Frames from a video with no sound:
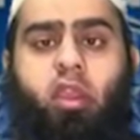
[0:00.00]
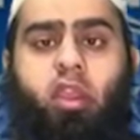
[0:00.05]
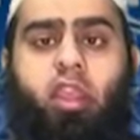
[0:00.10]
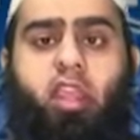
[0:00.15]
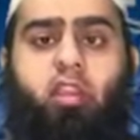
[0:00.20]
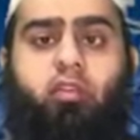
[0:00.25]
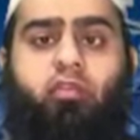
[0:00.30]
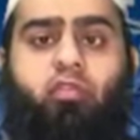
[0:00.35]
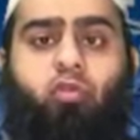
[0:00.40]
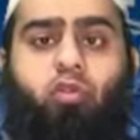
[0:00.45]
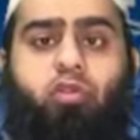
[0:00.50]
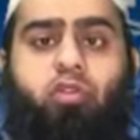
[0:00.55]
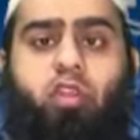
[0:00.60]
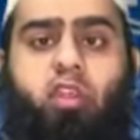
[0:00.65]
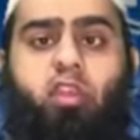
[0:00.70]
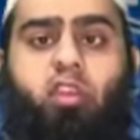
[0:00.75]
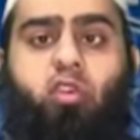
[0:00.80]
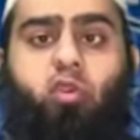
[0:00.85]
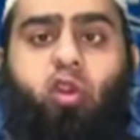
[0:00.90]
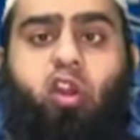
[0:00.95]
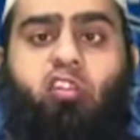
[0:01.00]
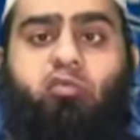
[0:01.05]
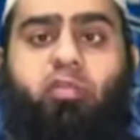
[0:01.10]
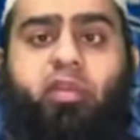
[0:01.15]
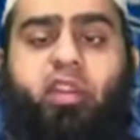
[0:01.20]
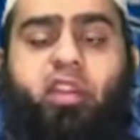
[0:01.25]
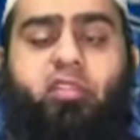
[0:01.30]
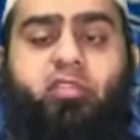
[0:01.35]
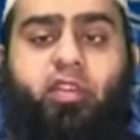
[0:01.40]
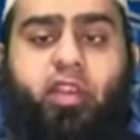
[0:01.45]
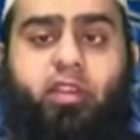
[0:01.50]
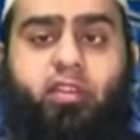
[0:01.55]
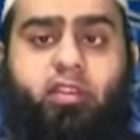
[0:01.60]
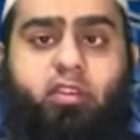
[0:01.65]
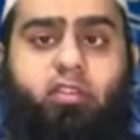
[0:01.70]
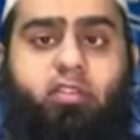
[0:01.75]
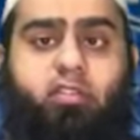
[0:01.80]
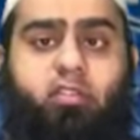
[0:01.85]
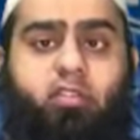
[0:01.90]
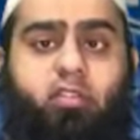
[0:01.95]
if you think you have been
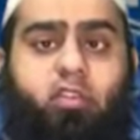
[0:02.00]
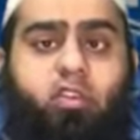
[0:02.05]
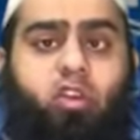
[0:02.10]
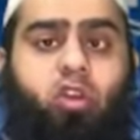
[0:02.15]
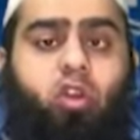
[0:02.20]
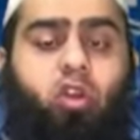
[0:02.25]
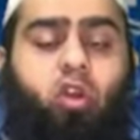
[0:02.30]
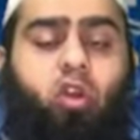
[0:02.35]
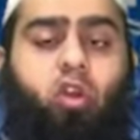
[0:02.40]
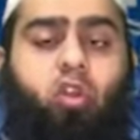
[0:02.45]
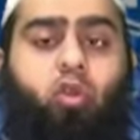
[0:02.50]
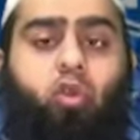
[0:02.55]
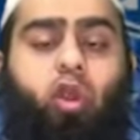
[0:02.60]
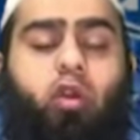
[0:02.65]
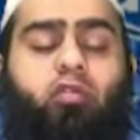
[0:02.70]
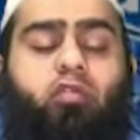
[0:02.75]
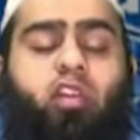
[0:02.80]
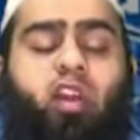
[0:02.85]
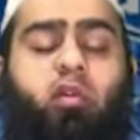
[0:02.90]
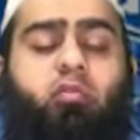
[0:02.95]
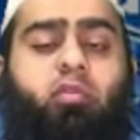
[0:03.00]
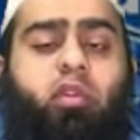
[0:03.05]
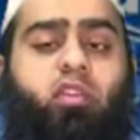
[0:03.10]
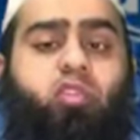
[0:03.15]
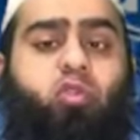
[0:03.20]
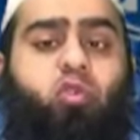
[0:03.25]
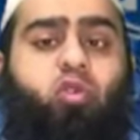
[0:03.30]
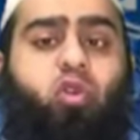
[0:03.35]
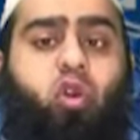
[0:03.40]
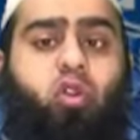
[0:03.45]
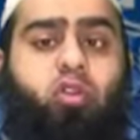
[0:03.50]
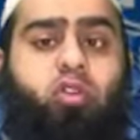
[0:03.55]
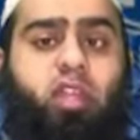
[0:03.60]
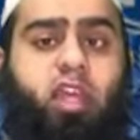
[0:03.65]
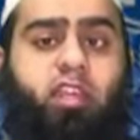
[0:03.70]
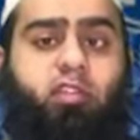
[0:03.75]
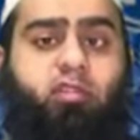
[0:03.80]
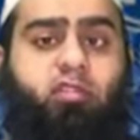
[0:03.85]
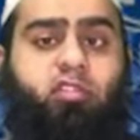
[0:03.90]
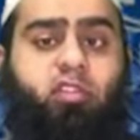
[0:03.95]
affected or you have come into
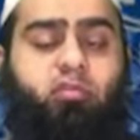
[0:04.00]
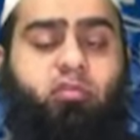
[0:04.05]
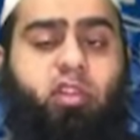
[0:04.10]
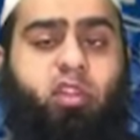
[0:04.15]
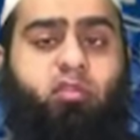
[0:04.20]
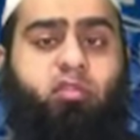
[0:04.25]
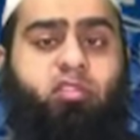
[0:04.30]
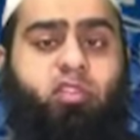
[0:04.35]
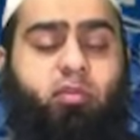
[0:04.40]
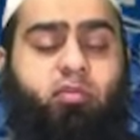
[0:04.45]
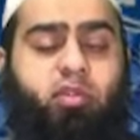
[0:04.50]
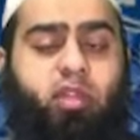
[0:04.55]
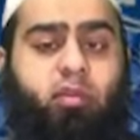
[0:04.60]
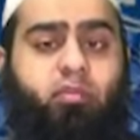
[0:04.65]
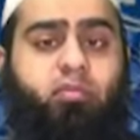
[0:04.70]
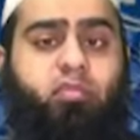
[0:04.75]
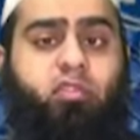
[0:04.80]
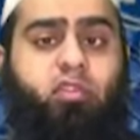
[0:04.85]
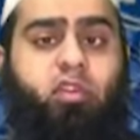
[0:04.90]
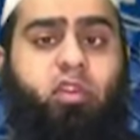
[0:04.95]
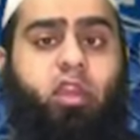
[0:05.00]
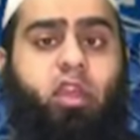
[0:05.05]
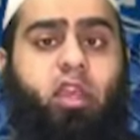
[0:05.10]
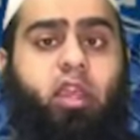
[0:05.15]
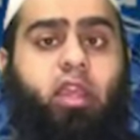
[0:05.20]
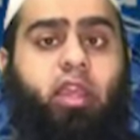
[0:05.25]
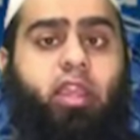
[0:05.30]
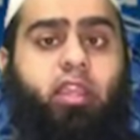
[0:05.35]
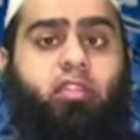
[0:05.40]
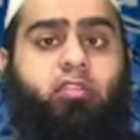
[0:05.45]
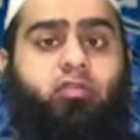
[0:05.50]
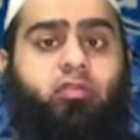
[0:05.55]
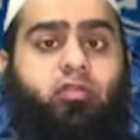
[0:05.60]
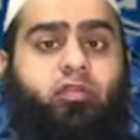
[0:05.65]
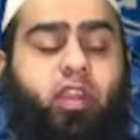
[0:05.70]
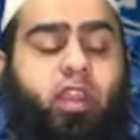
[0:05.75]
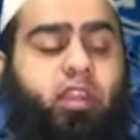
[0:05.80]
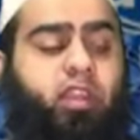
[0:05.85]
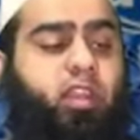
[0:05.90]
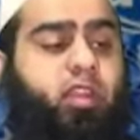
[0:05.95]
contact with somebody with symptoms, it's
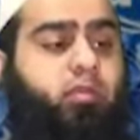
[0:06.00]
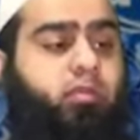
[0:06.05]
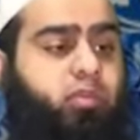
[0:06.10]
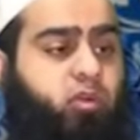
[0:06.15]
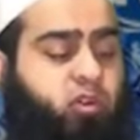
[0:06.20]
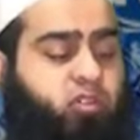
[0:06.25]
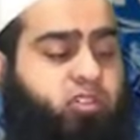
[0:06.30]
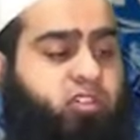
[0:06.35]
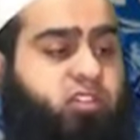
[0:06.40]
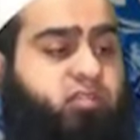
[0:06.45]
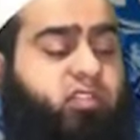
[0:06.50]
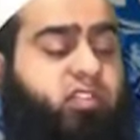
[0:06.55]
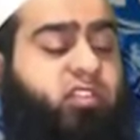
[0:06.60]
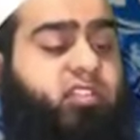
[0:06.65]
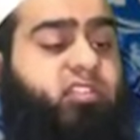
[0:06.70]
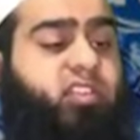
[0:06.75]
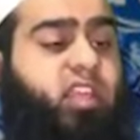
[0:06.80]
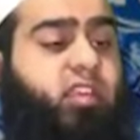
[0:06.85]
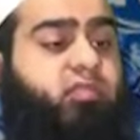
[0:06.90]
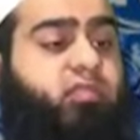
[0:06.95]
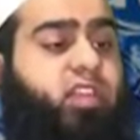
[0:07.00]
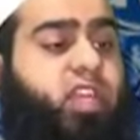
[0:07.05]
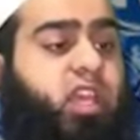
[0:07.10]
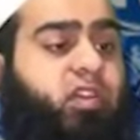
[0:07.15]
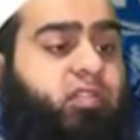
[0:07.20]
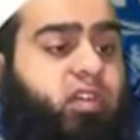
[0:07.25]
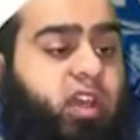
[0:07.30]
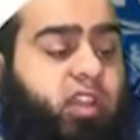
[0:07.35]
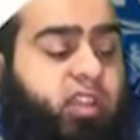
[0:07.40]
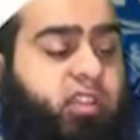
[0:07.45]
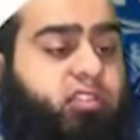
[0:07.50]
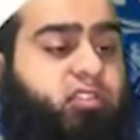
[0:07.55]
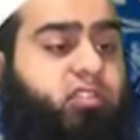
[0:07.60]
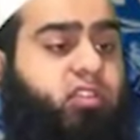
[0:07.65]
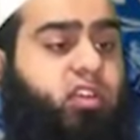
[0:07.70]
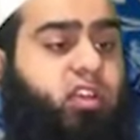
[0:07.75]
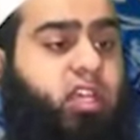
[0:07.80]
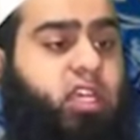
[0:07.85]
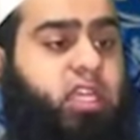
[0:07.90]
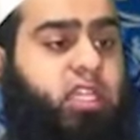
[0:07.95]
very important for the safety of others
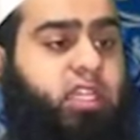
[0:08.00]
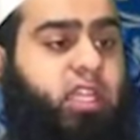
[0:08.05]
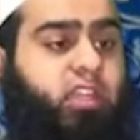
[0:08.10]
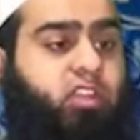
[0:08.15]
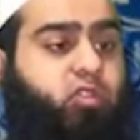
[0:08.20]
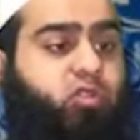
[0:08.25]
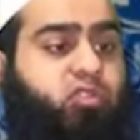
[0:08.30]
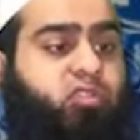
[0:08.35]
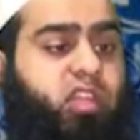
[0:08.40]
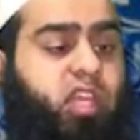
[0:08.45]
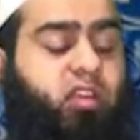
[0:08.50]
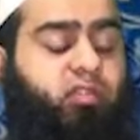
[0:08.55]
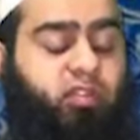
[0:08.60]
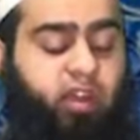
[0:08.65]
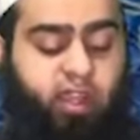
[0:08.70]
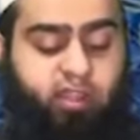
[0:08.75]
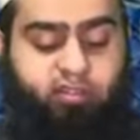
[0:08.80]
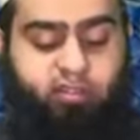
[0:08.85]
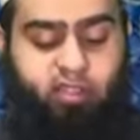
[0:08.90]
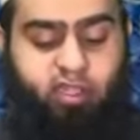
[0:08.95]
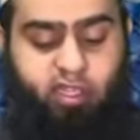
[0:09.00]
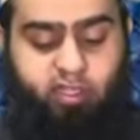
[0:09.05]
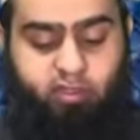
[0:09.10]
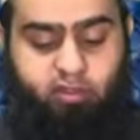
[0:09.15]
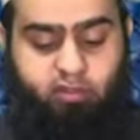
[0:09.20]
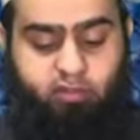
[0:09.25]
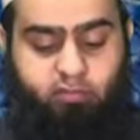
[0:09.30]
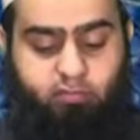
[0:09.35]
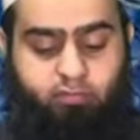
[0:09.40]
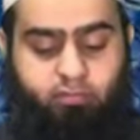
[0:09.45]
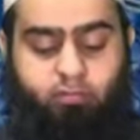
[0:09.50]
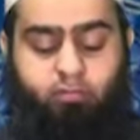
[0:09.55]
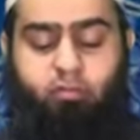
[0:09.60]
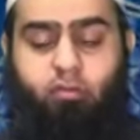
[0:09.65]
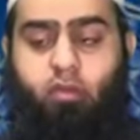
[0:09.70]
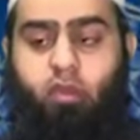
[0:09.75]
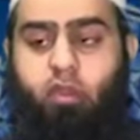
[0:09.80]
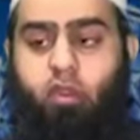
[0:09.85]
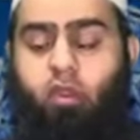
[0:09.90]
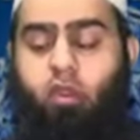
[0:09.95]
that you self-isolate.
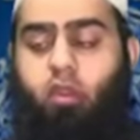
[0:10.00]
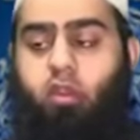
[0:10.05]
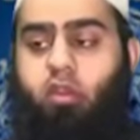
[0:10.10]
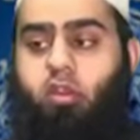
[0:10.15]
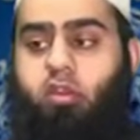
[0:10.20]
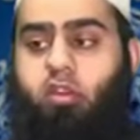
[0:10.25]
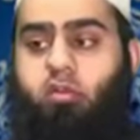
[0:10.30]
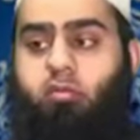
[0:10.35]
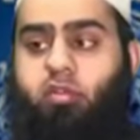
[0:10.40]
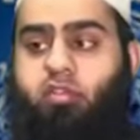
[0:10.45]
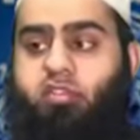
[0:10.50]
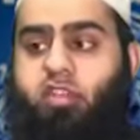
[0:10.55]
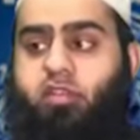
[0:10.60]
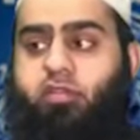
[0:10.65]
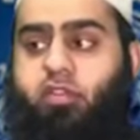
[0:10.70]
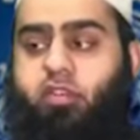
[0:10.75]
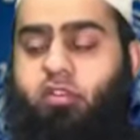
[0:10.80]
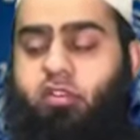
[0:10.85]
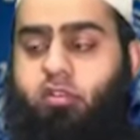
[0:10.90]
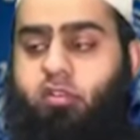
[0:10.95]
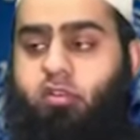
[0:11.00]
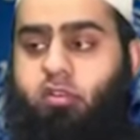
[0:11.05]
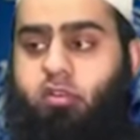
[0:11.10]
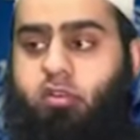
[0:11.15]
Number 7,